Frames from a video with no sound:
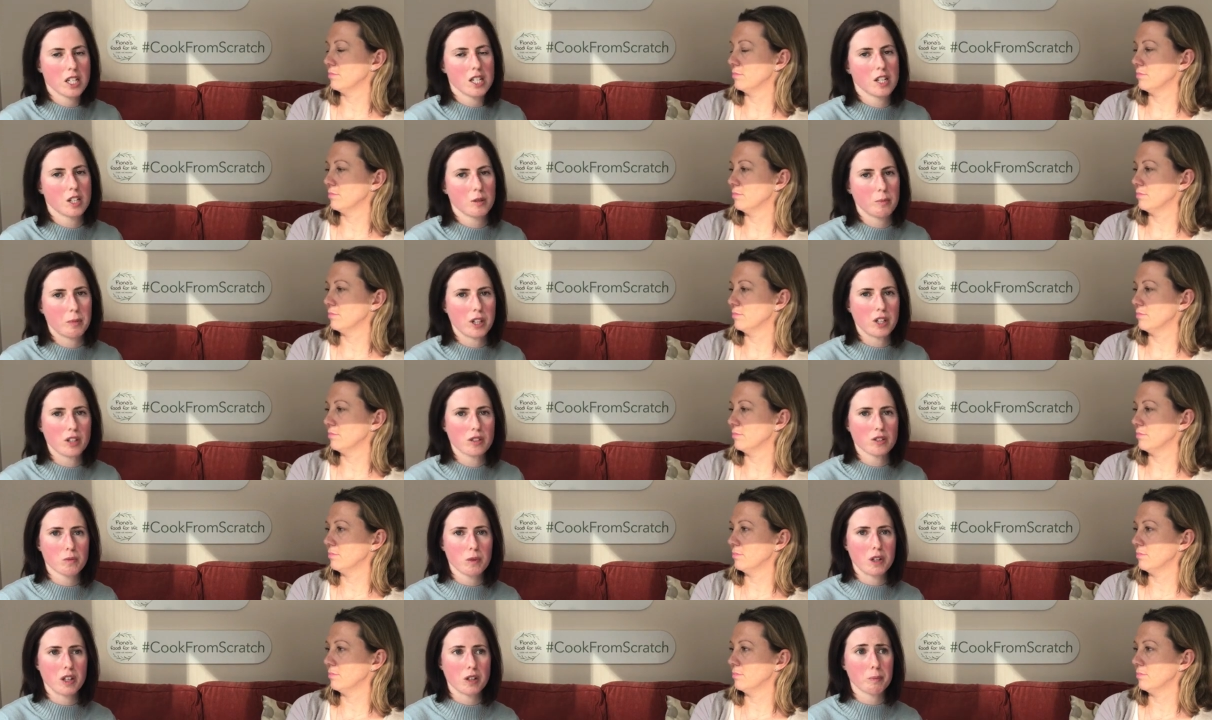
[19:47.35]
Speaker 1: to,
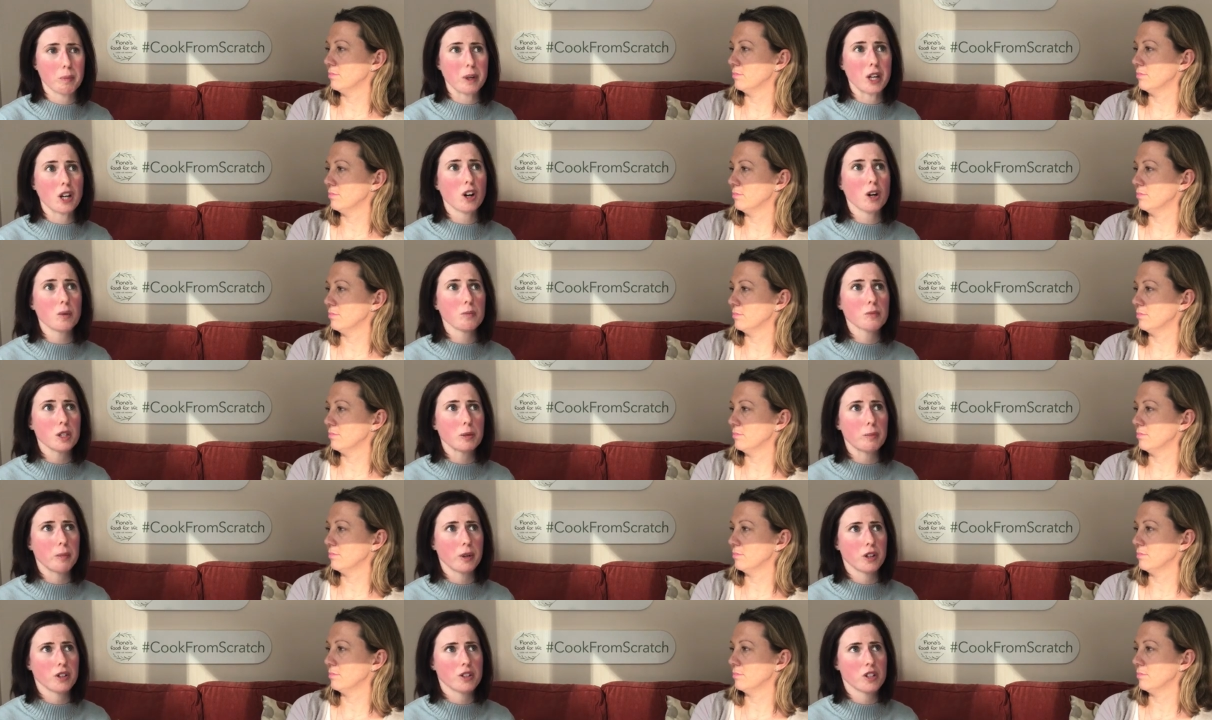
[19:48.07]
because it
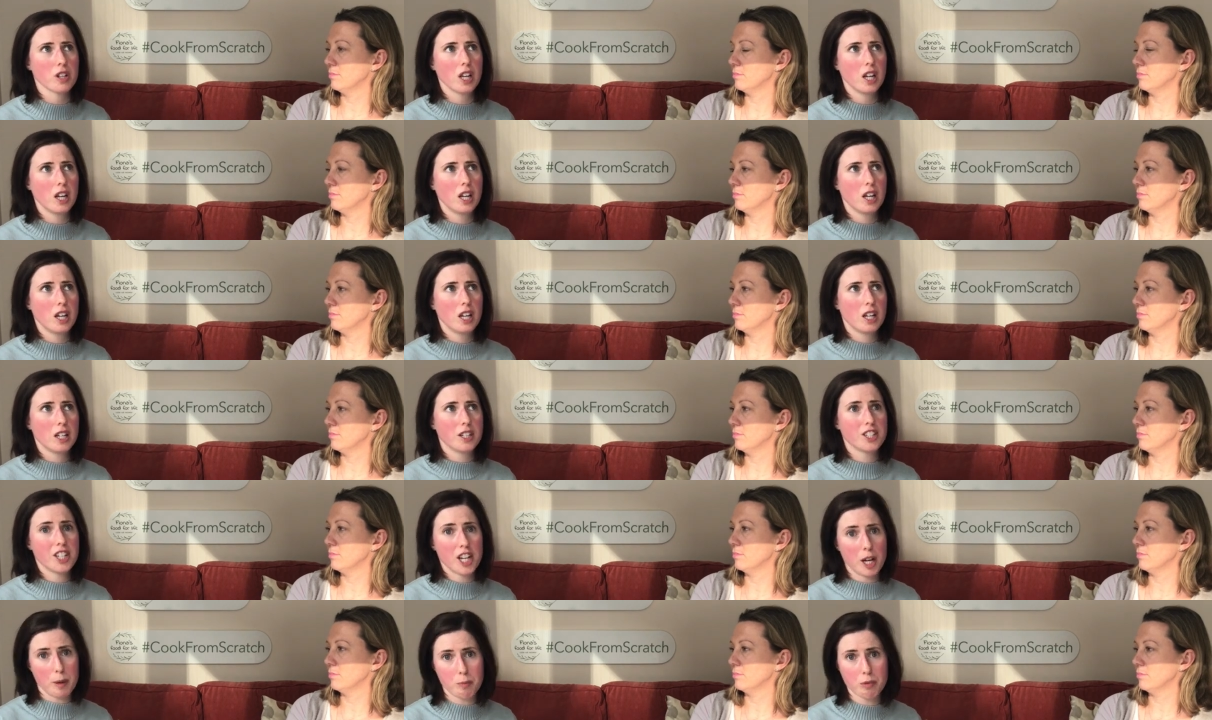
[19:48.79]
becomes about
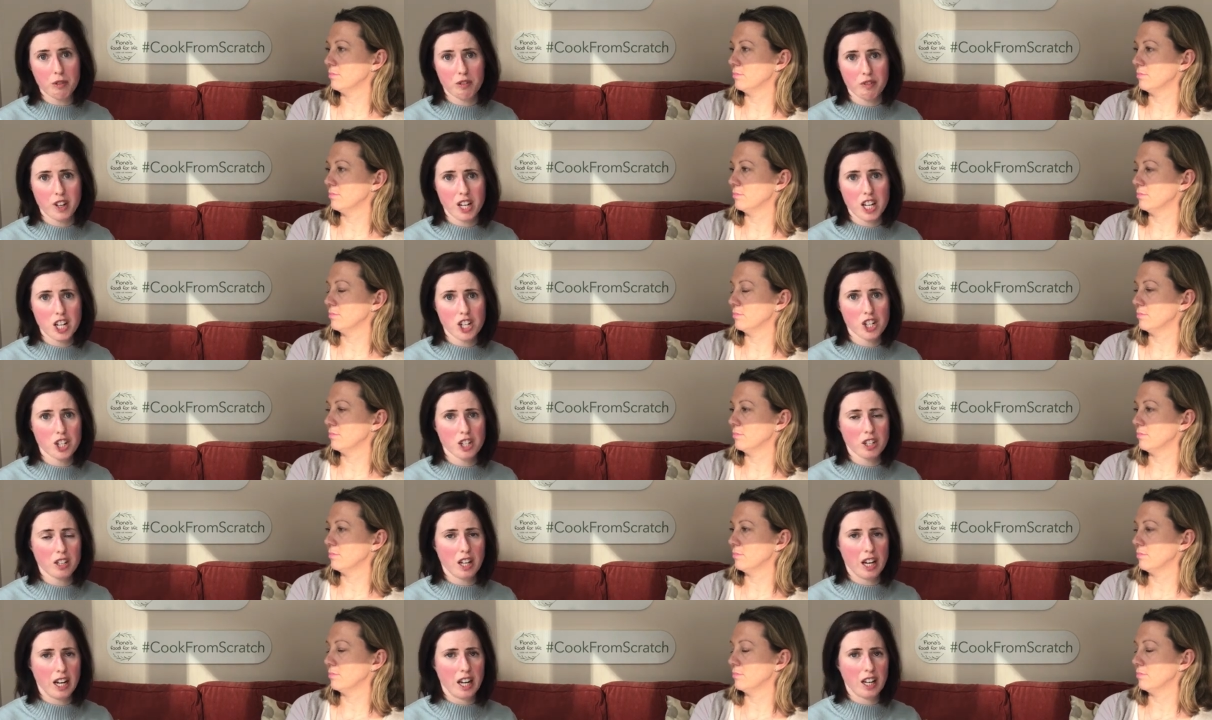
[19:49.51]

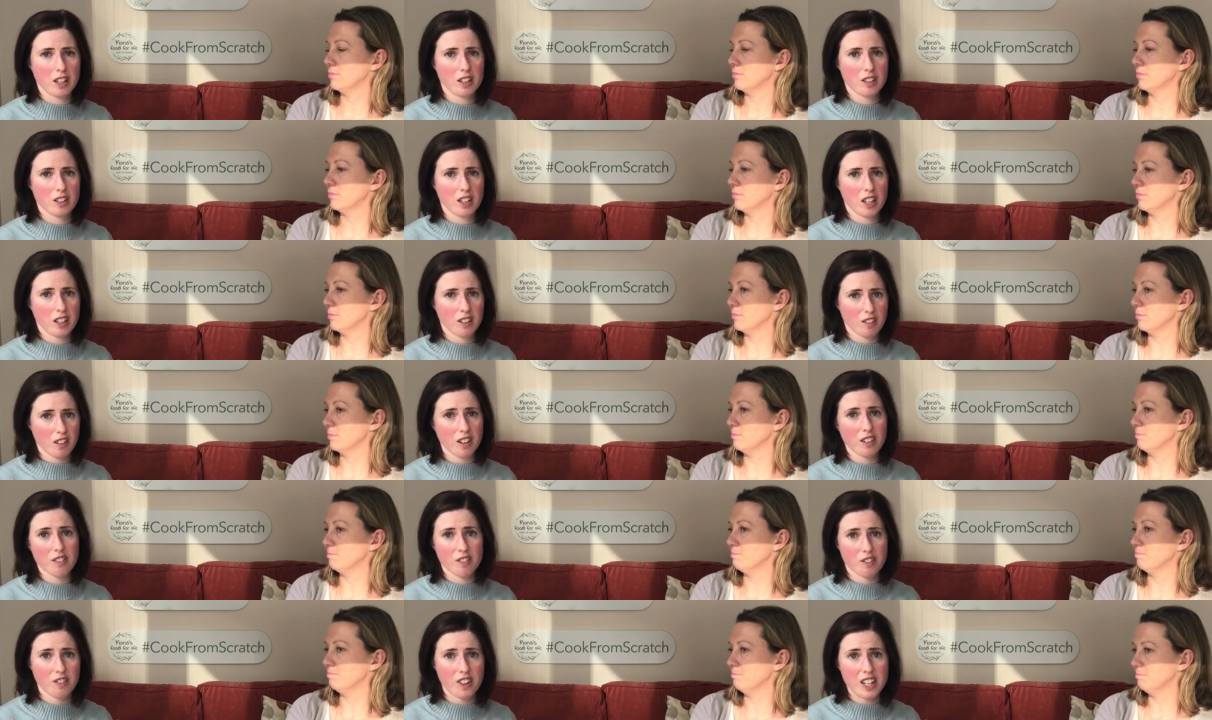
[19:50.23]
deprivation and
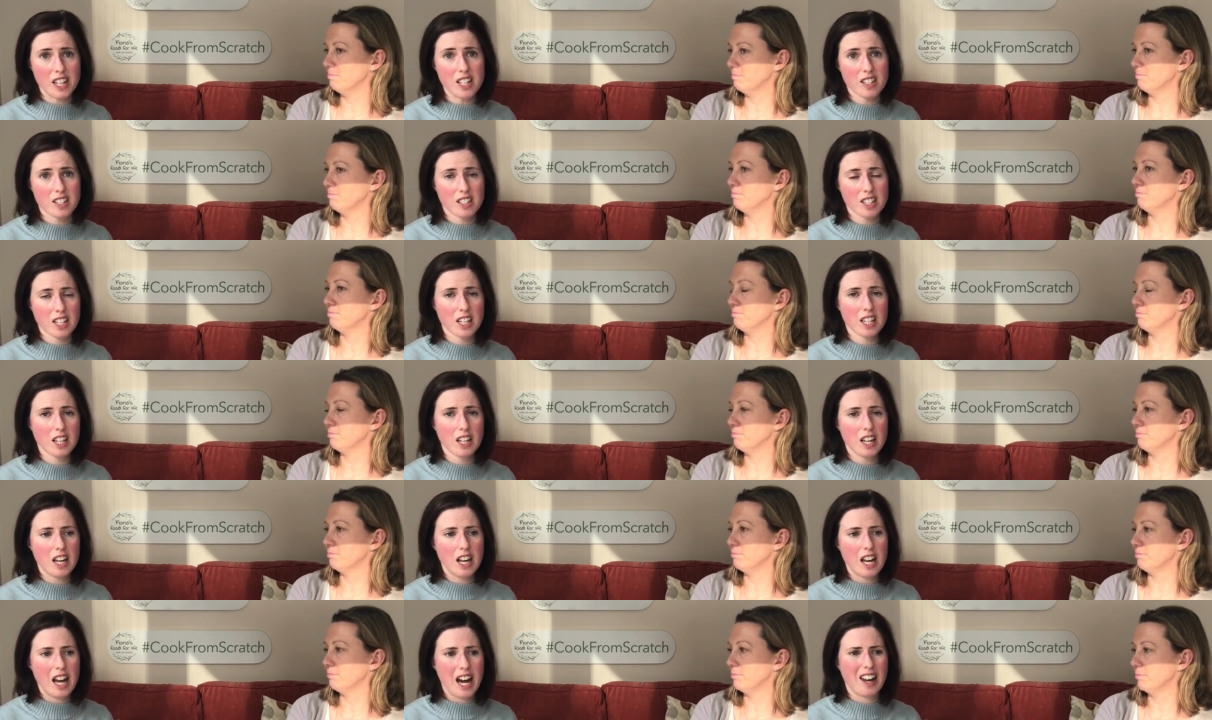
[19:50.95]

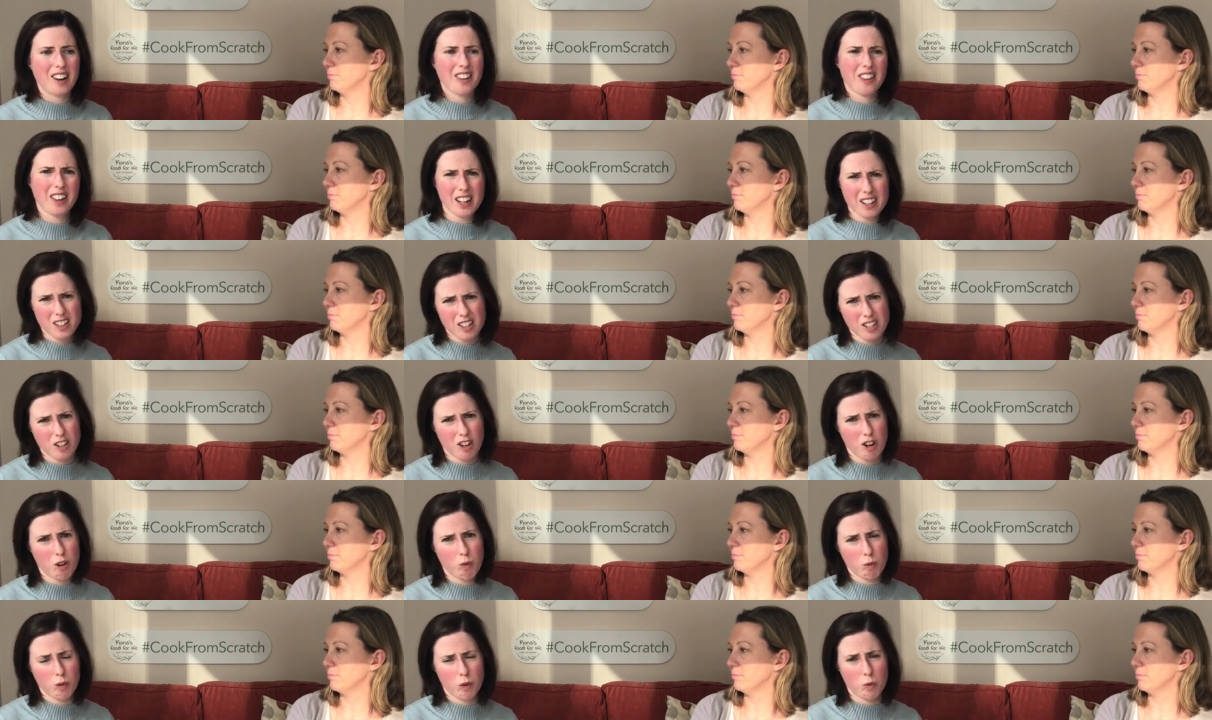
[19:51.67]
feasting, and that's
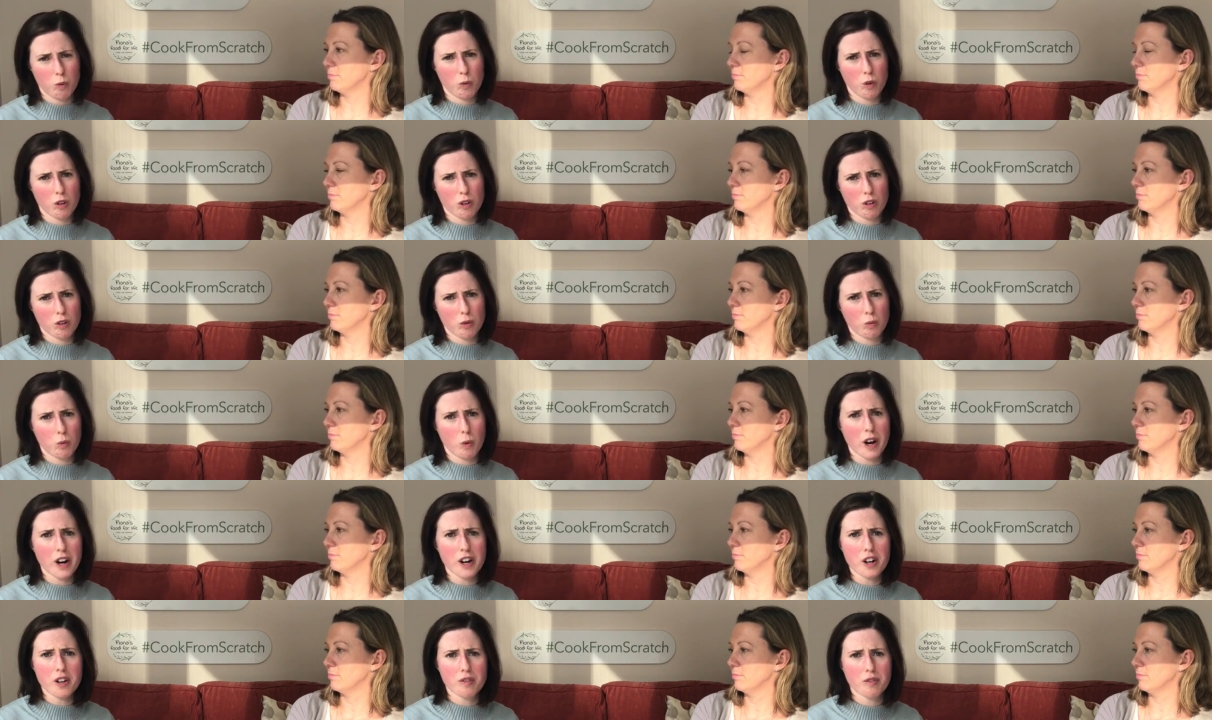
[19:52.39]
not what we're
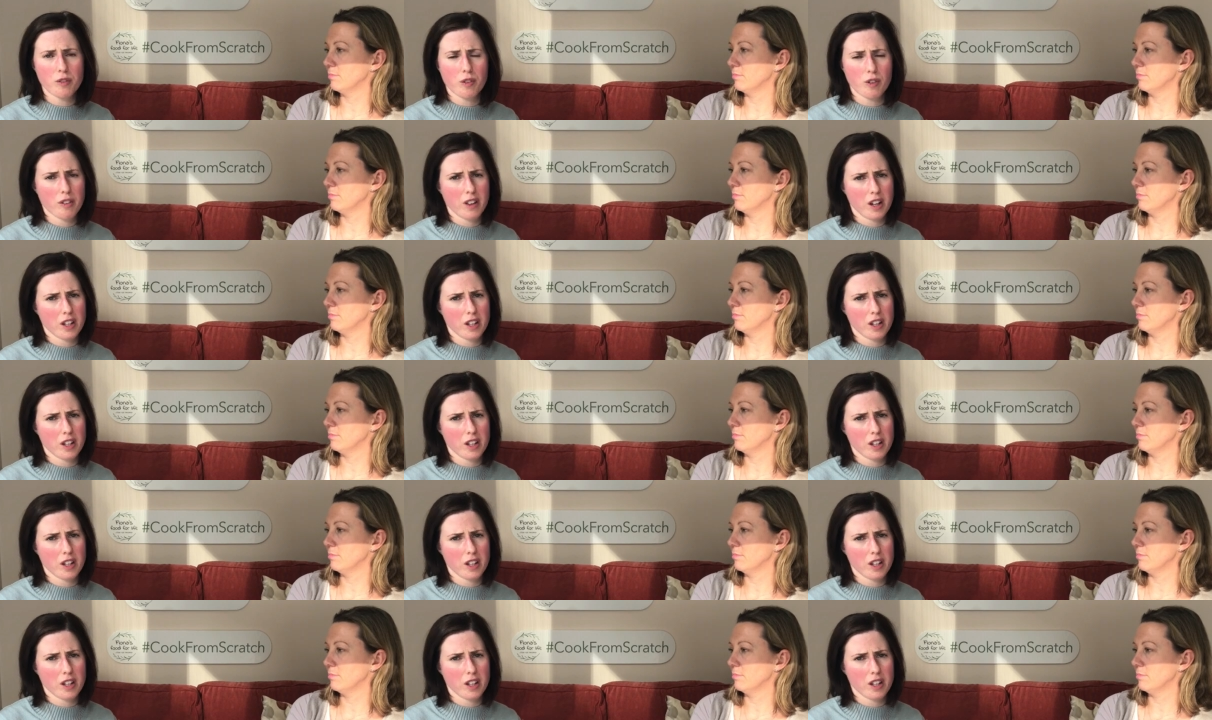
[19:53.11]
wired for,